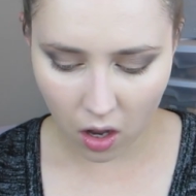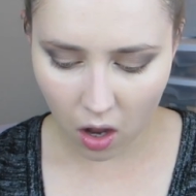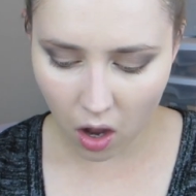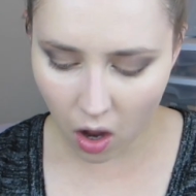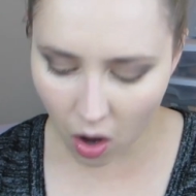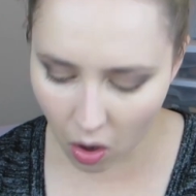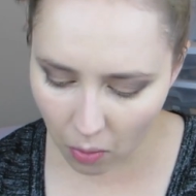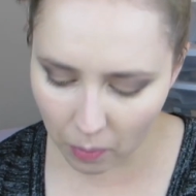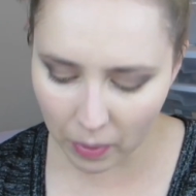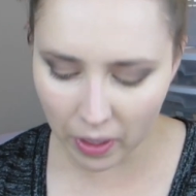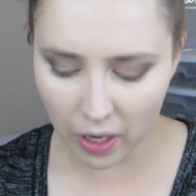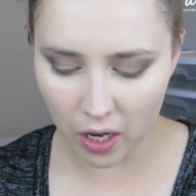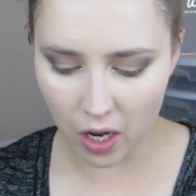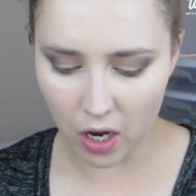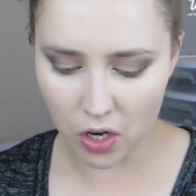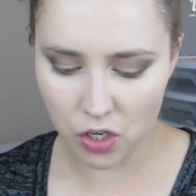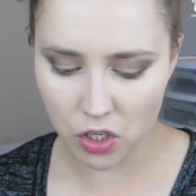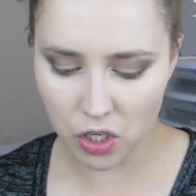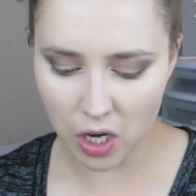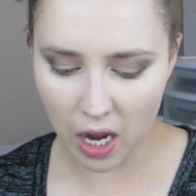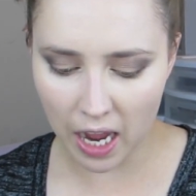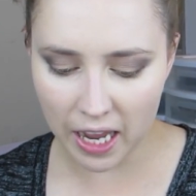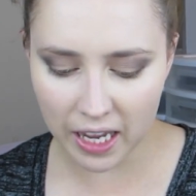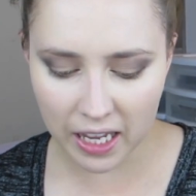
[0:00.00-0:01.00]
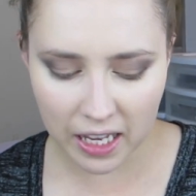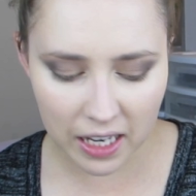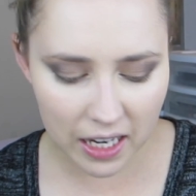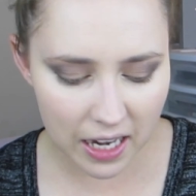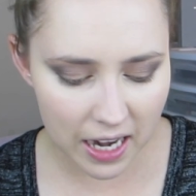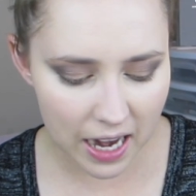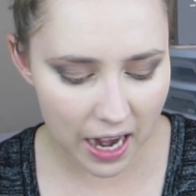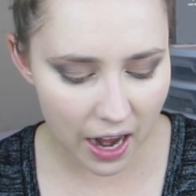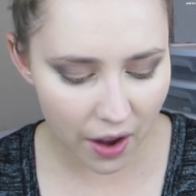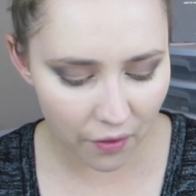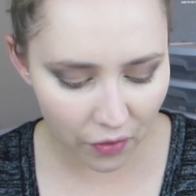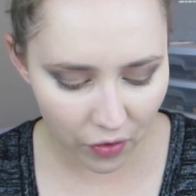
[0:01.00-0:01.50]
Oh my gosh, I
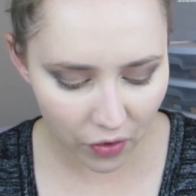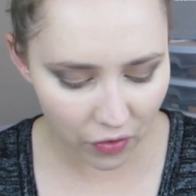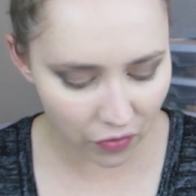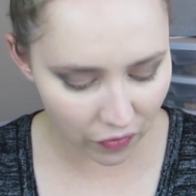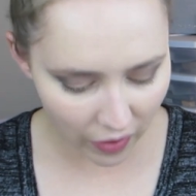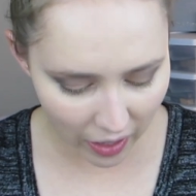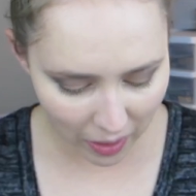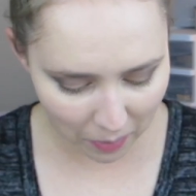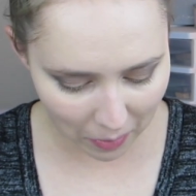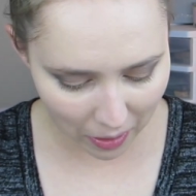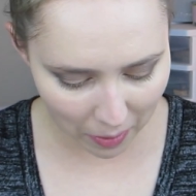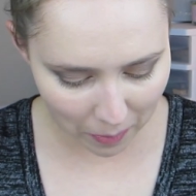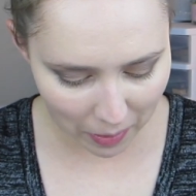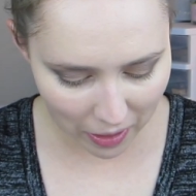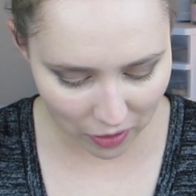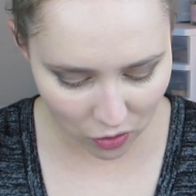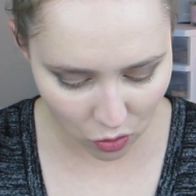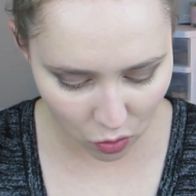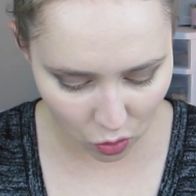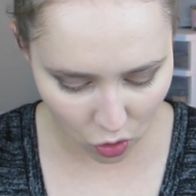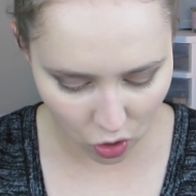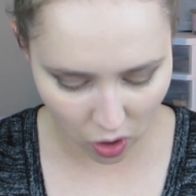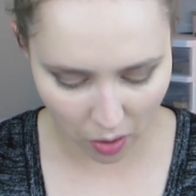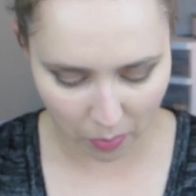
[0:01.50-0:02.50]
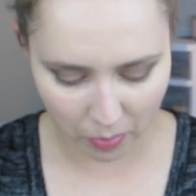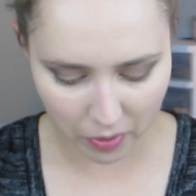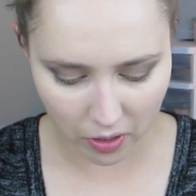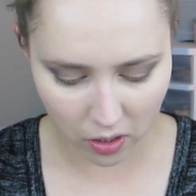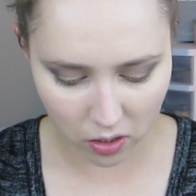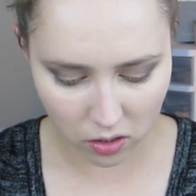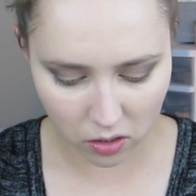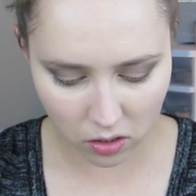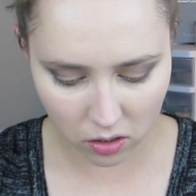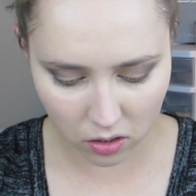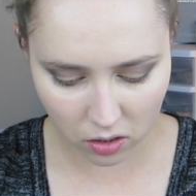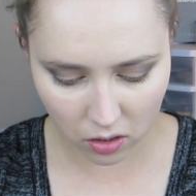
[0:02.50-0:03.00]
can never find my pencil
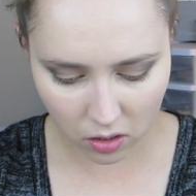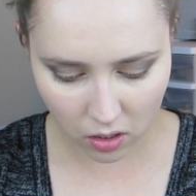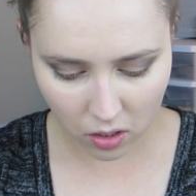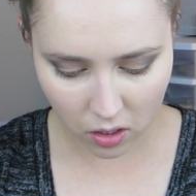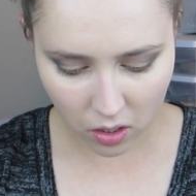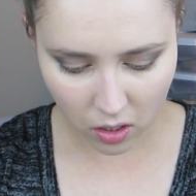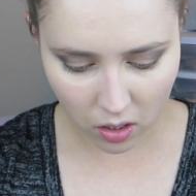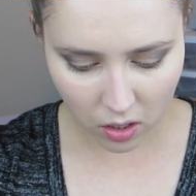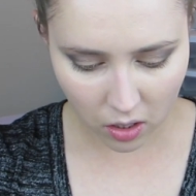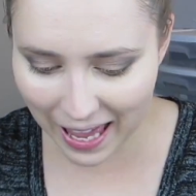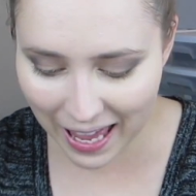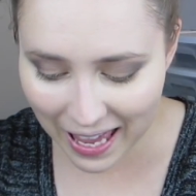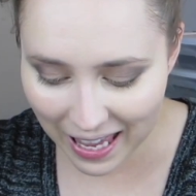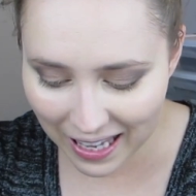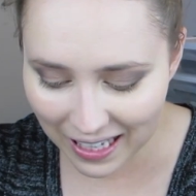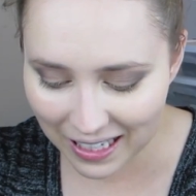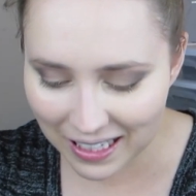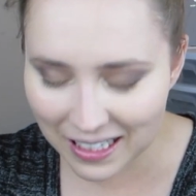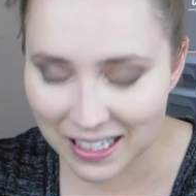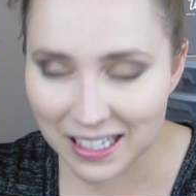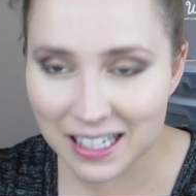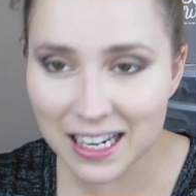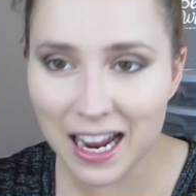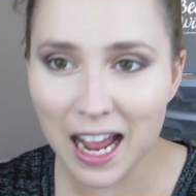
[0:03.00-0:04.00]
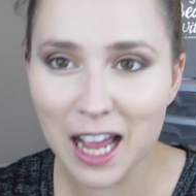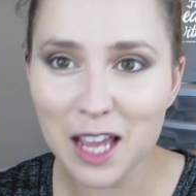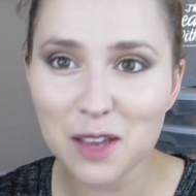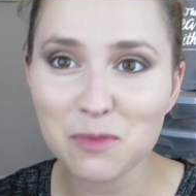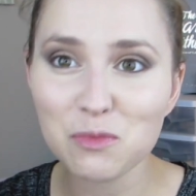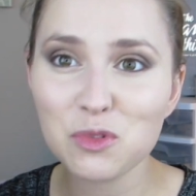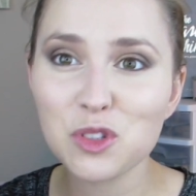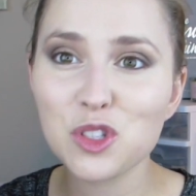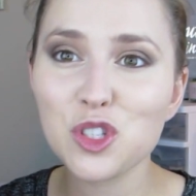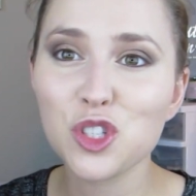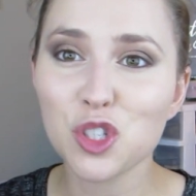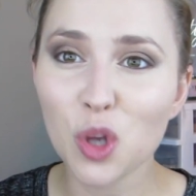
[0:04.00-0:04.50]
sharpeners. And I am
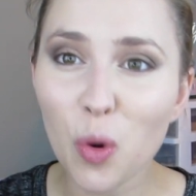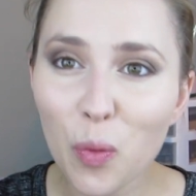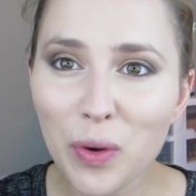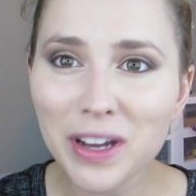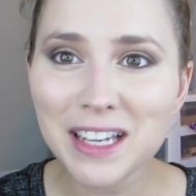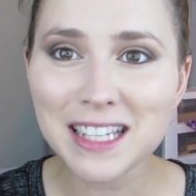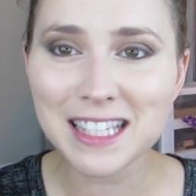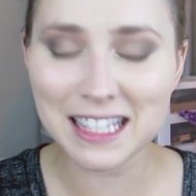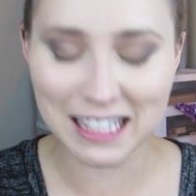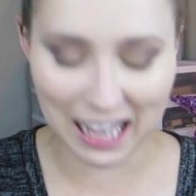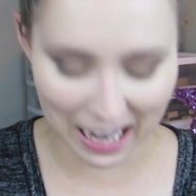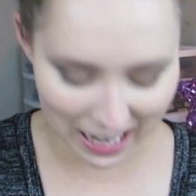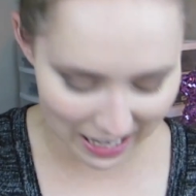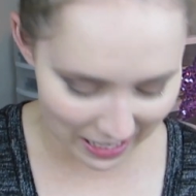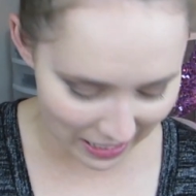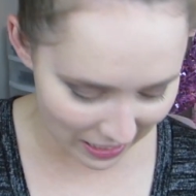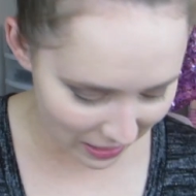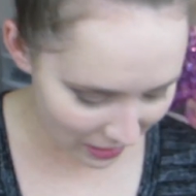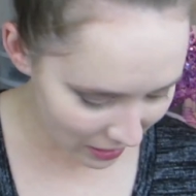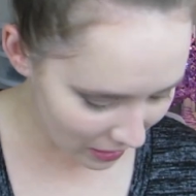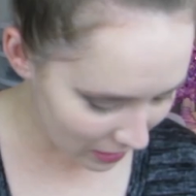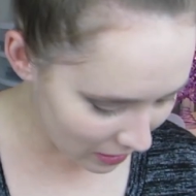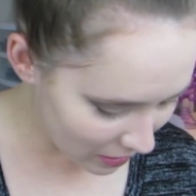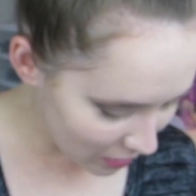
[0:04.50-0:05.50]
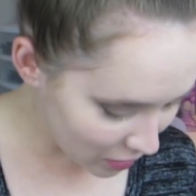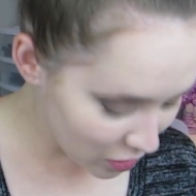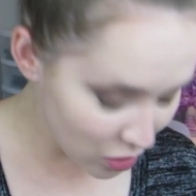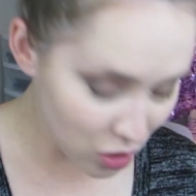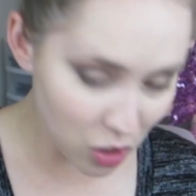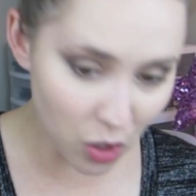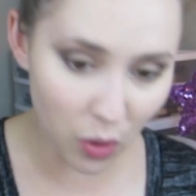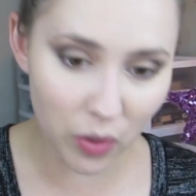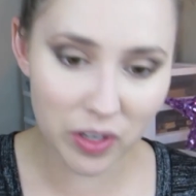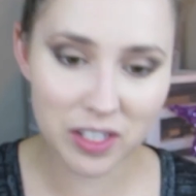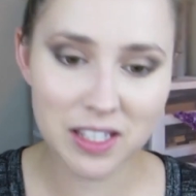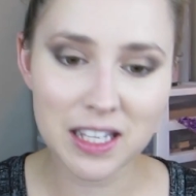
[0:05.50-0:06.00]
so excited
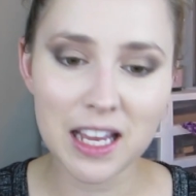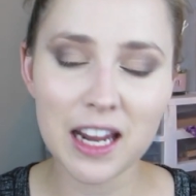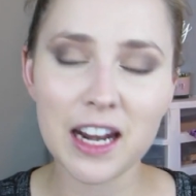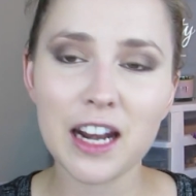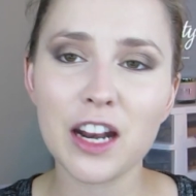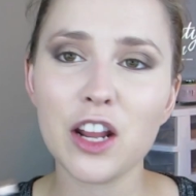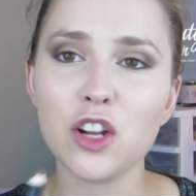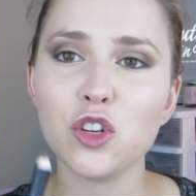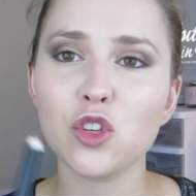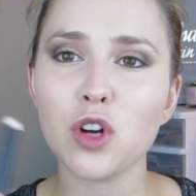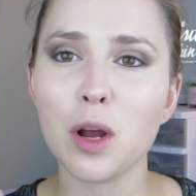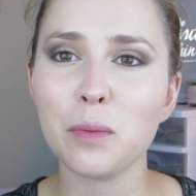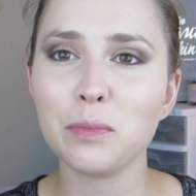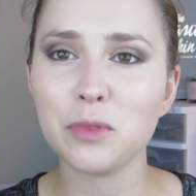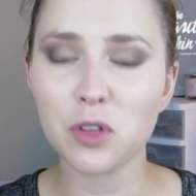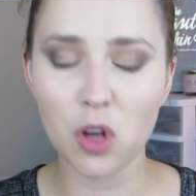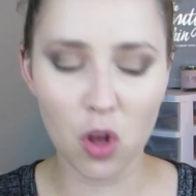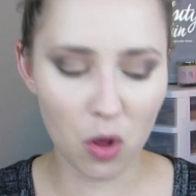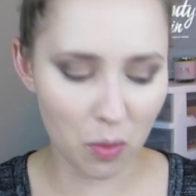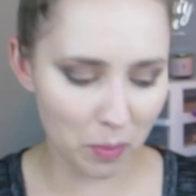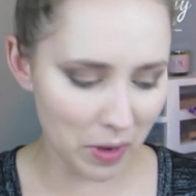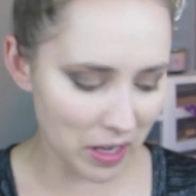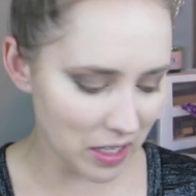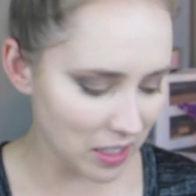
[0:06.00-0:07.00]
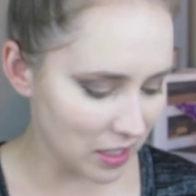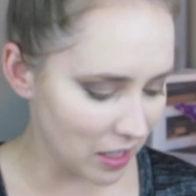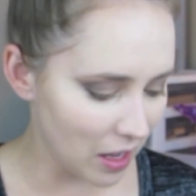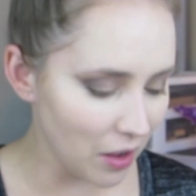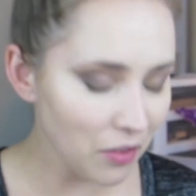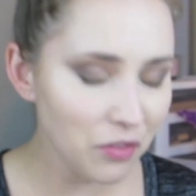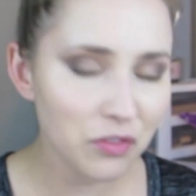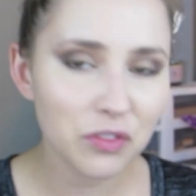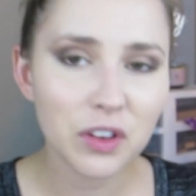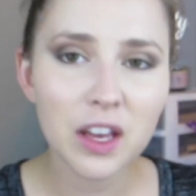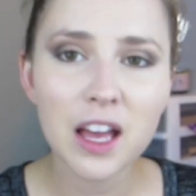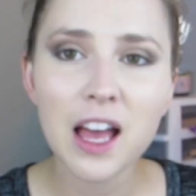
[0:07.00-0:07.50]
I dropped all my
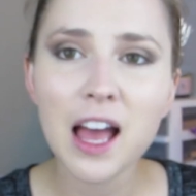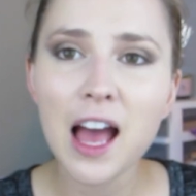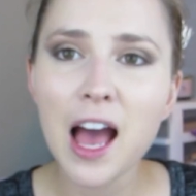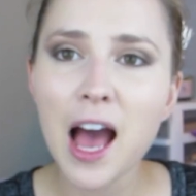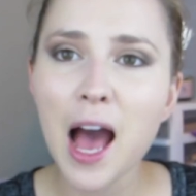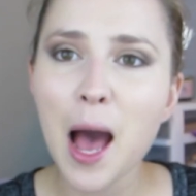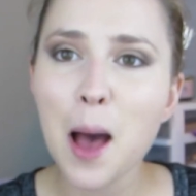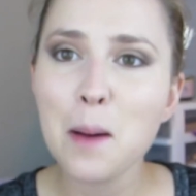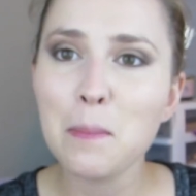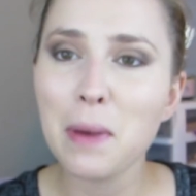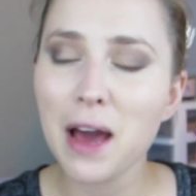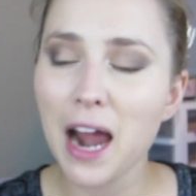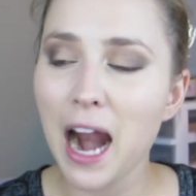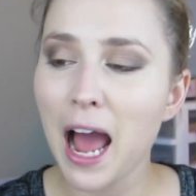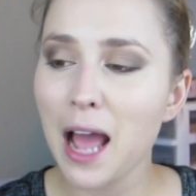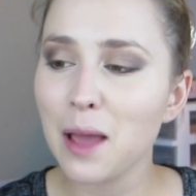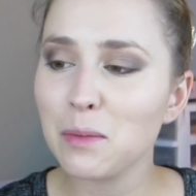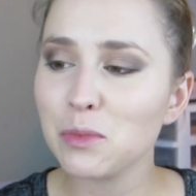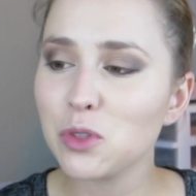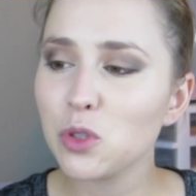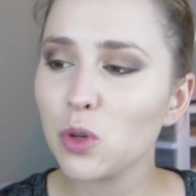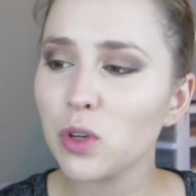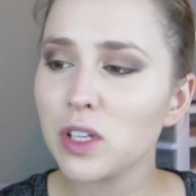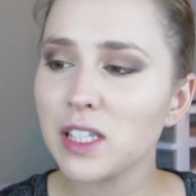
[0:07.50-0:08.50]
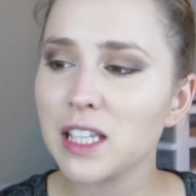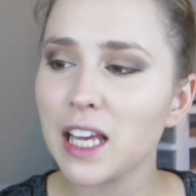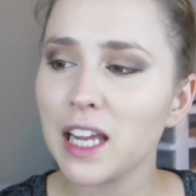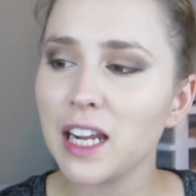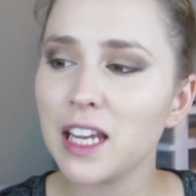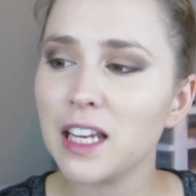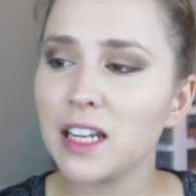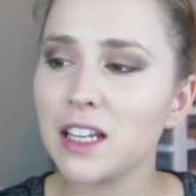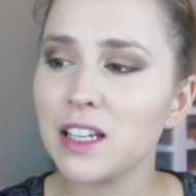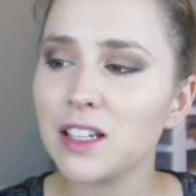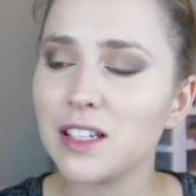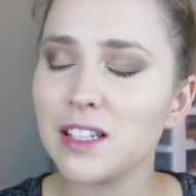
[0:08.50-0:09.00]
stuff, but I'm so
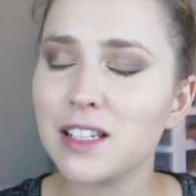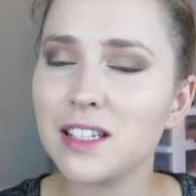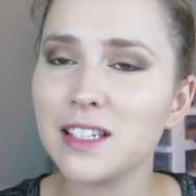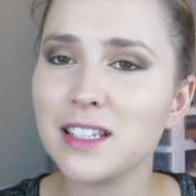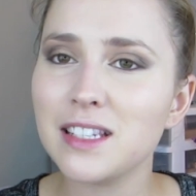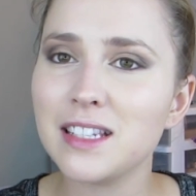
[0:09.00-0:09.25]
excited